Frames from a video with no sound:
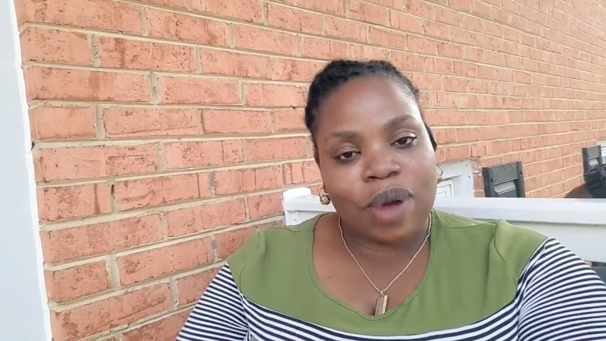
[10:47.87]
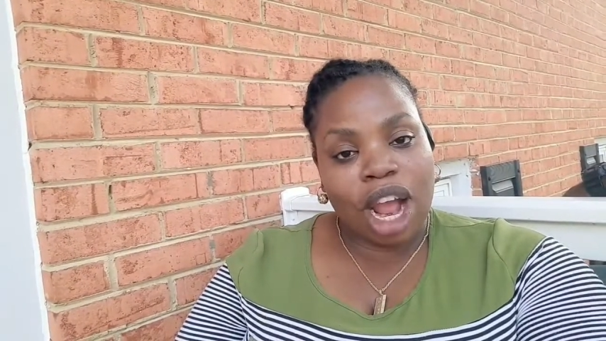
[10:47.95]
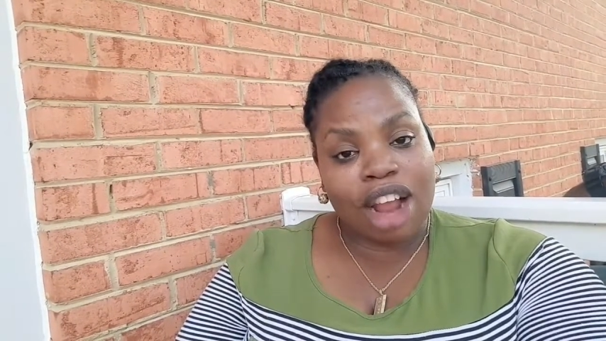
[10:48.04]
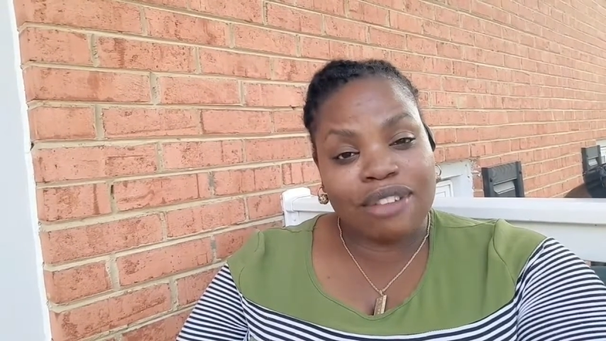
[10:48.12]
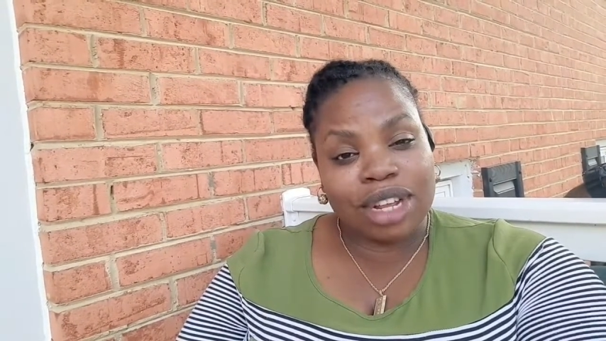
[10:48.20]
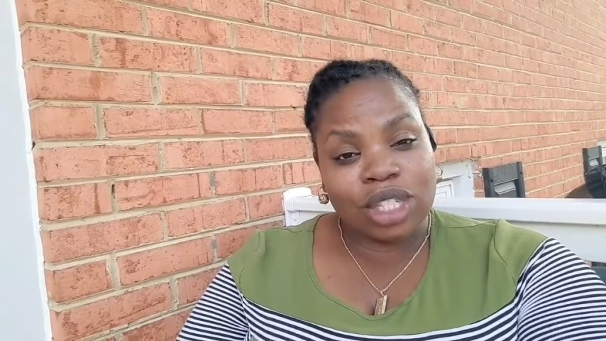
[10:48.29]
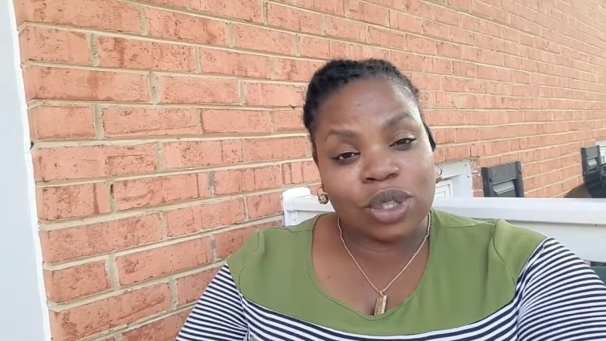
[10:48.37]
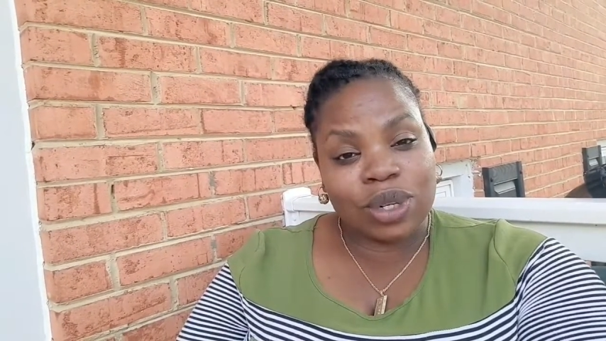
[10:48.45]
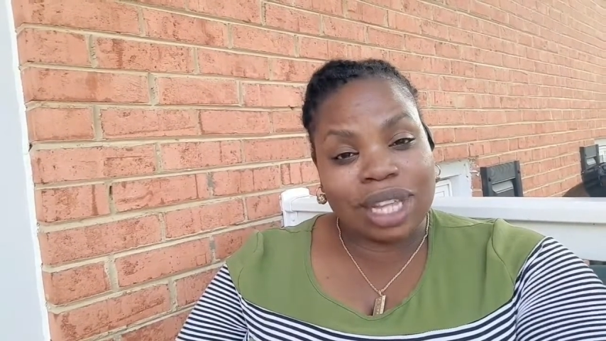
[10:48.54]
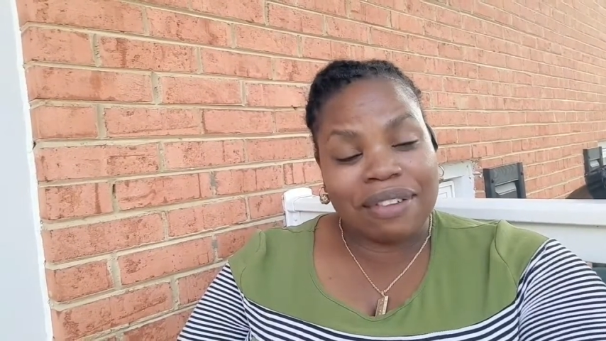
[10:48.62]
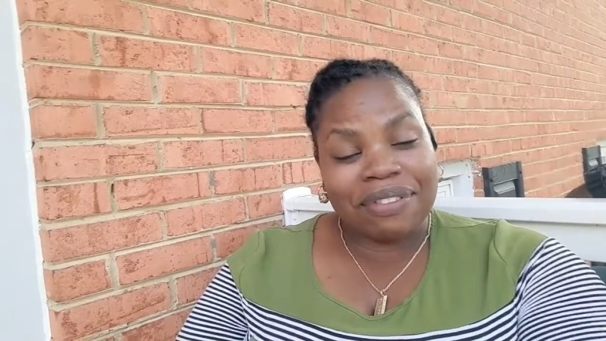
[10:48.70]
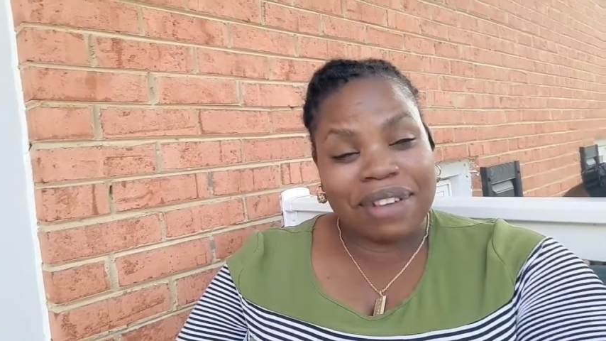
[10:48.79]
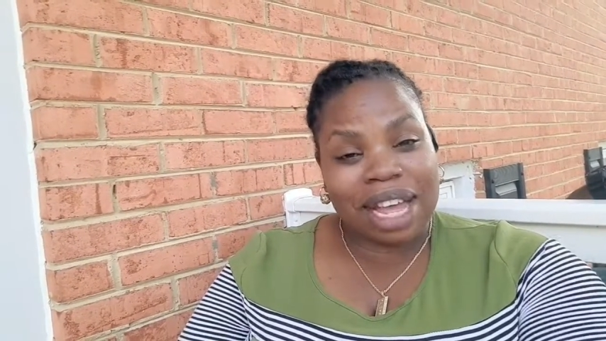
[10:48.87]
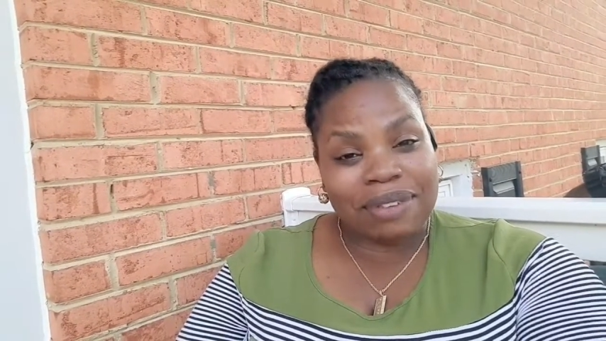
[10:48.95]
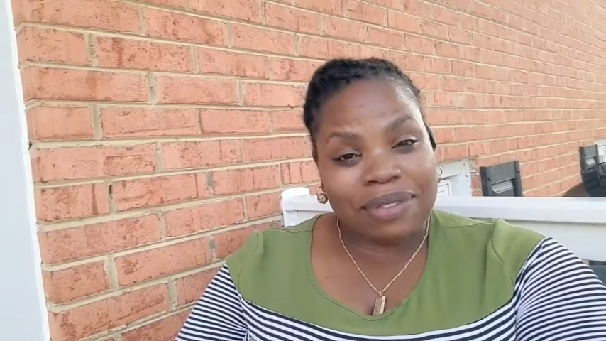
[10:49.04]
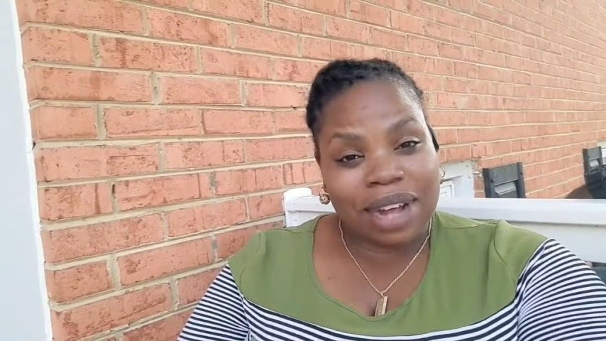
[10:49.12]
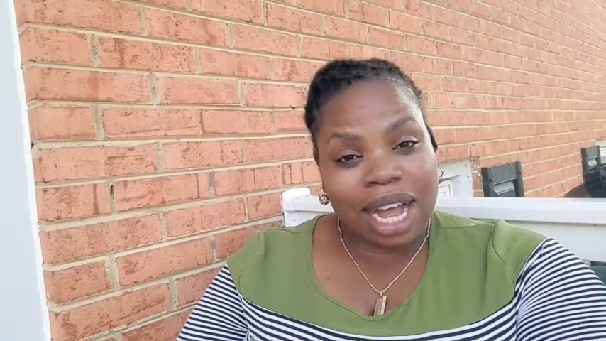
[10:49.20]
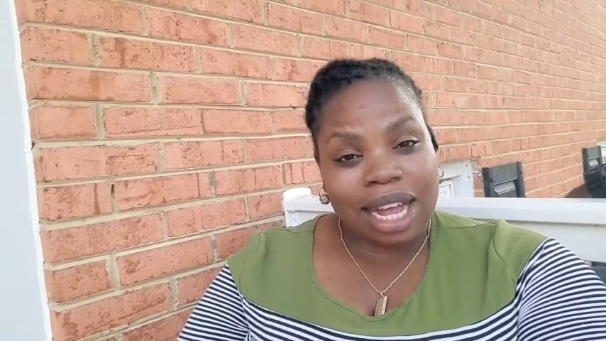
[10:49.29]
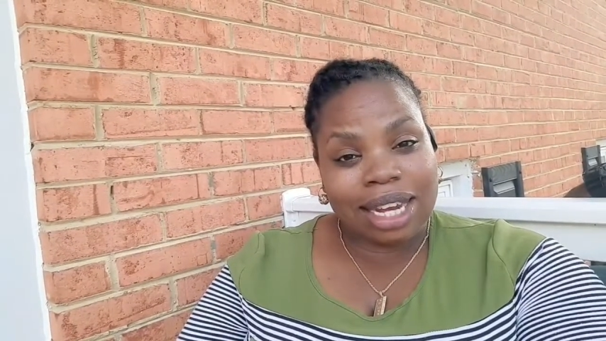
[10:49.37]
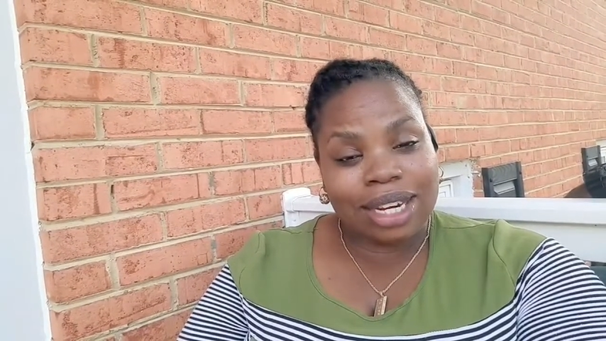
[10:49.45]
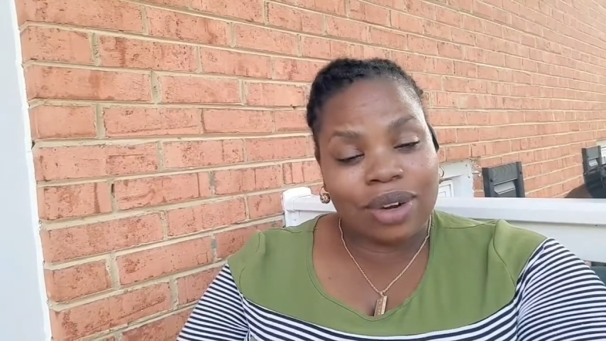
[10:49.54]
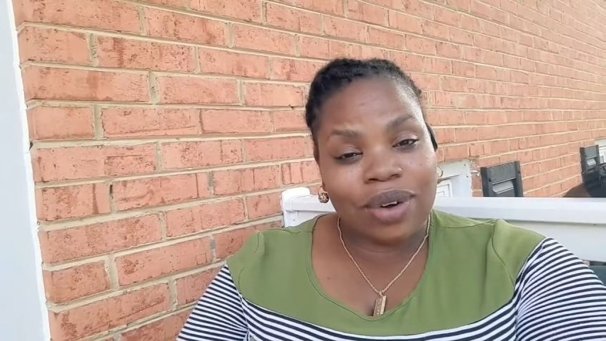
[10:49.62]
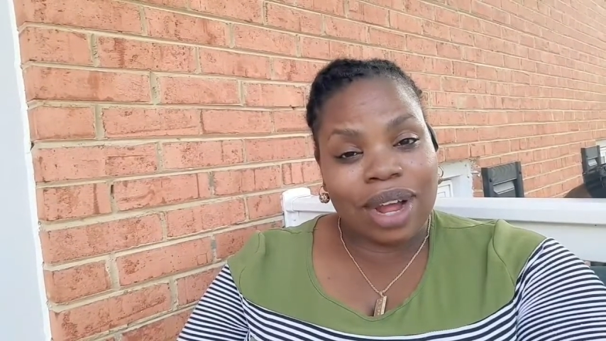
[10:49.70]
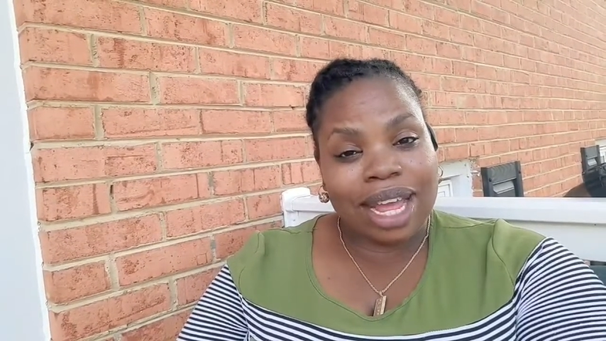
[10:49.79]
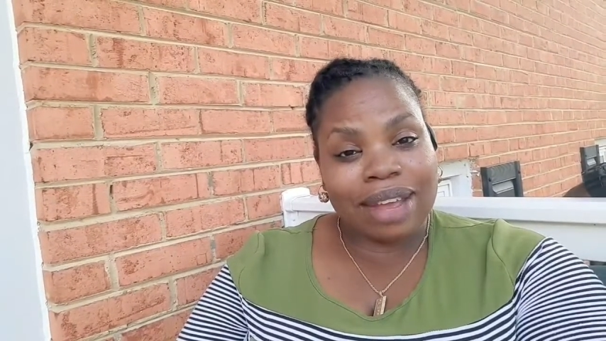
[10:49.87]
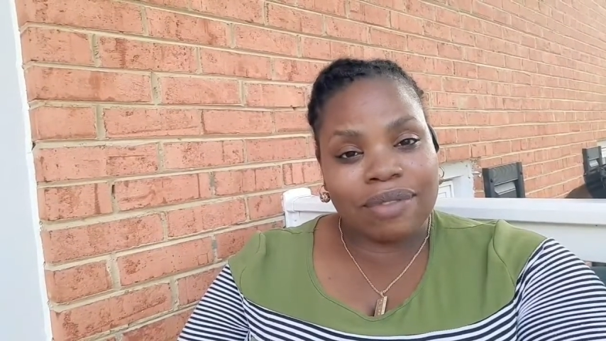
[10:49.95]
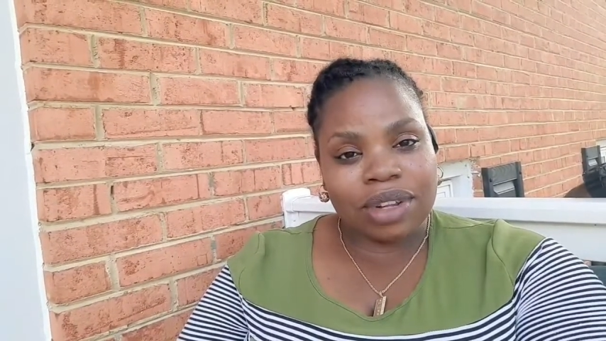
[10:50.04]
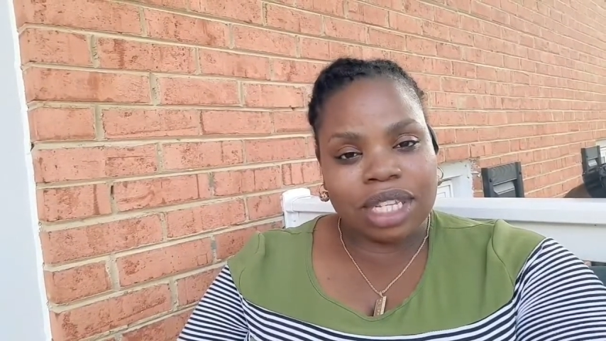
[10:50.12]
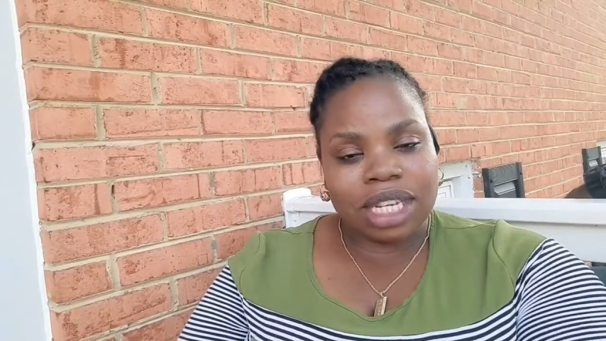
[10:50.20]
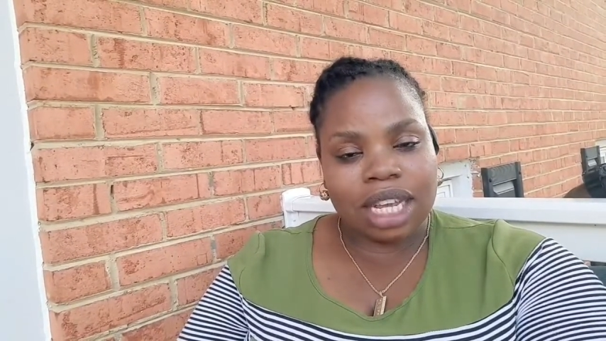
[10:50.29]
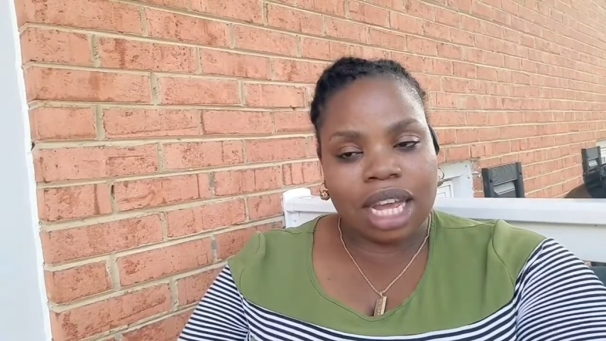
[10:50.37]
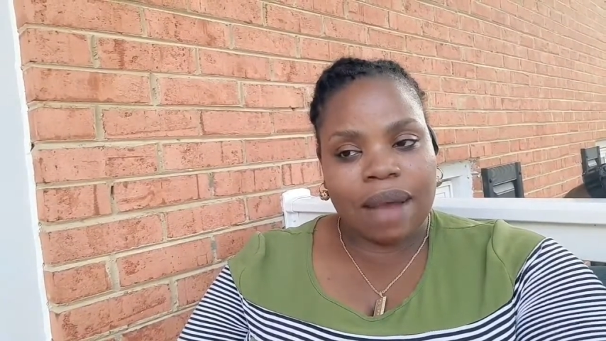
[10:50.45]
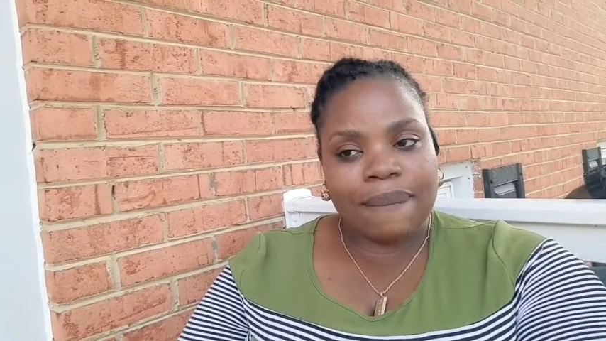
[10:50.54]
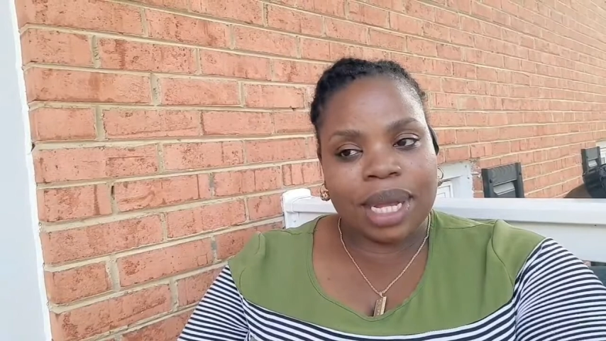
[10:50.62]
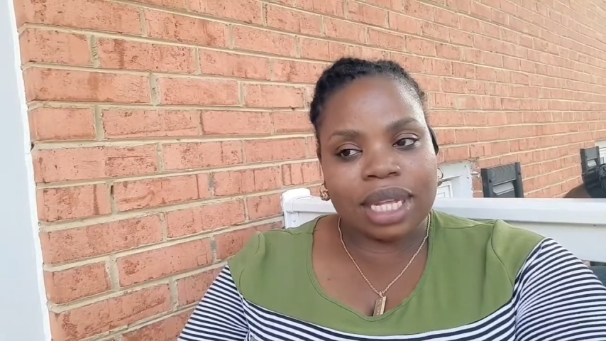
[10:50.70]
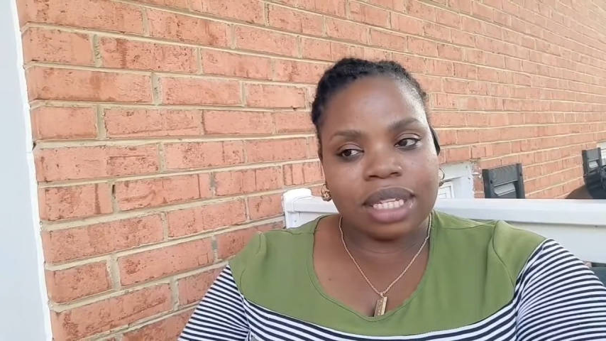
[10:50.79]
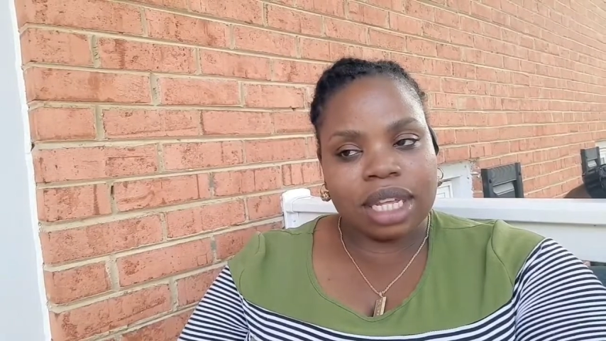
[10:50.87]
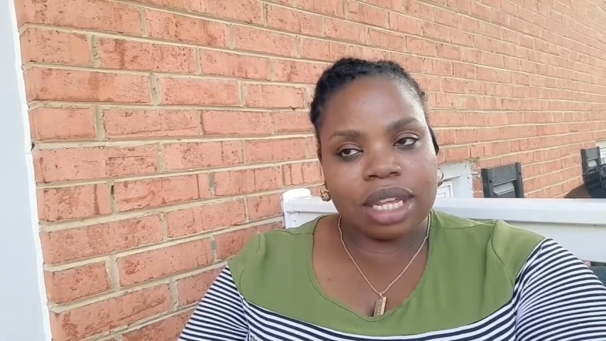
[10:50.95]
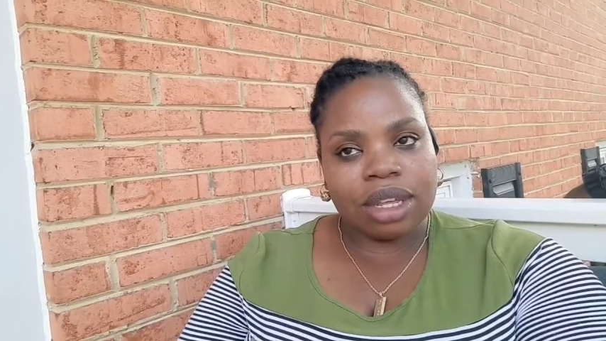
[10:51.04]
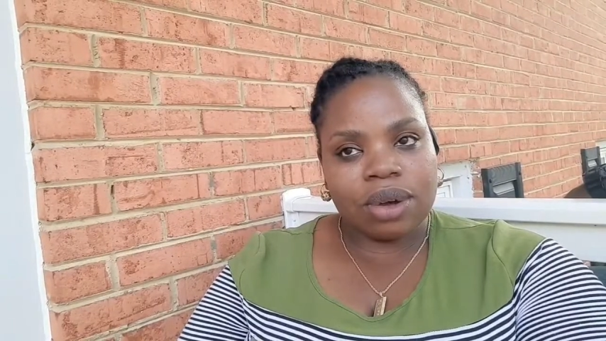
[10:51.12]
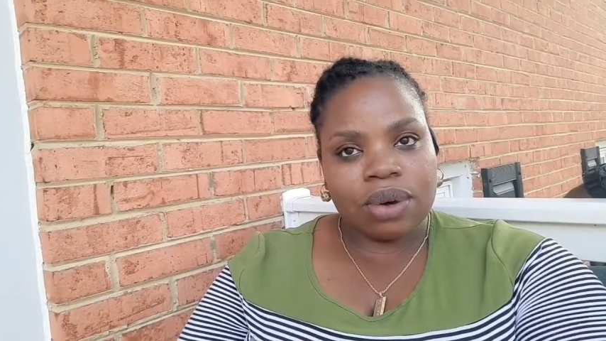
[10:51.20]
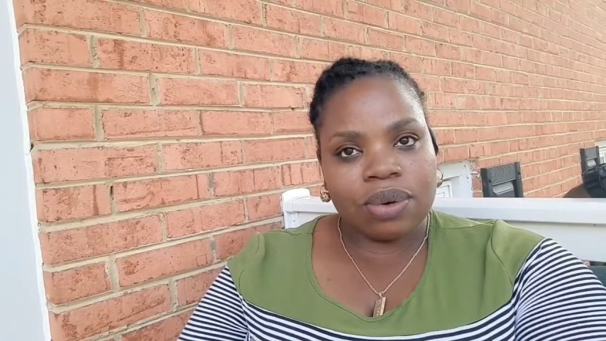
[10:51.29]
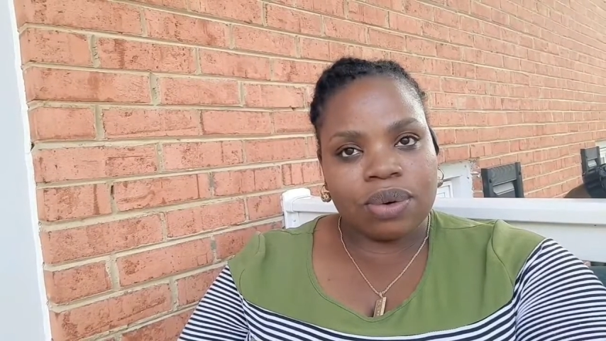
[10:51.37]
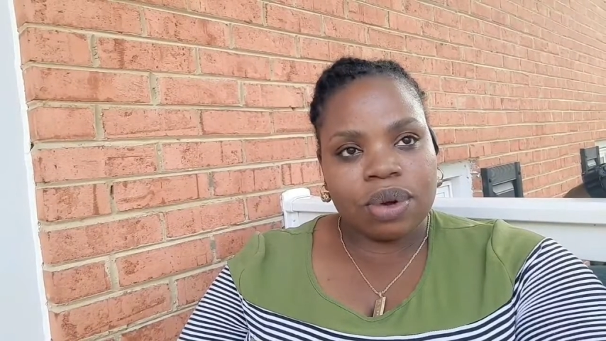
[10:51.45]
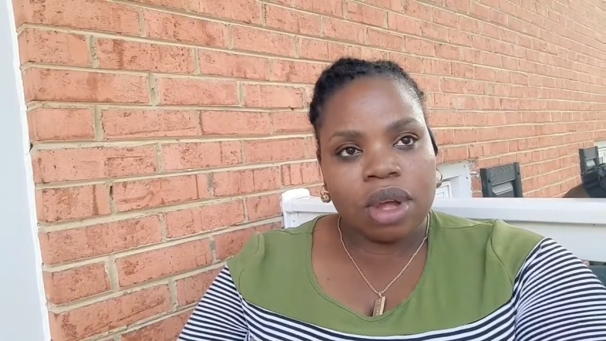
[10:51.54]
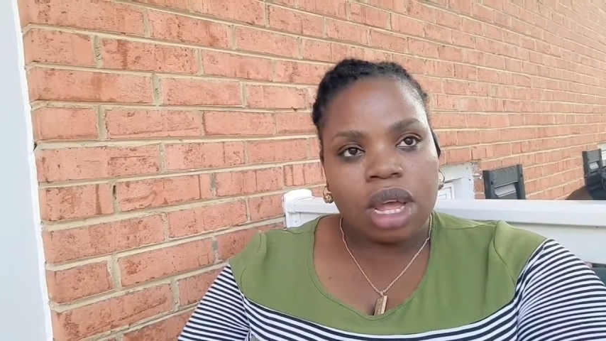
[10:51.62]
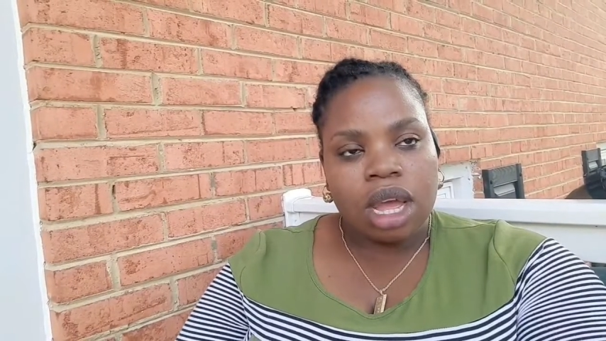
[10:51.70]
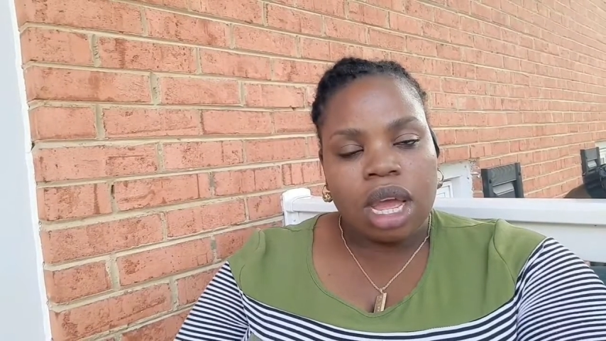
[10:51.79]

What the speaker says: I reach out at 5 call, you know, everything. I may say, yo,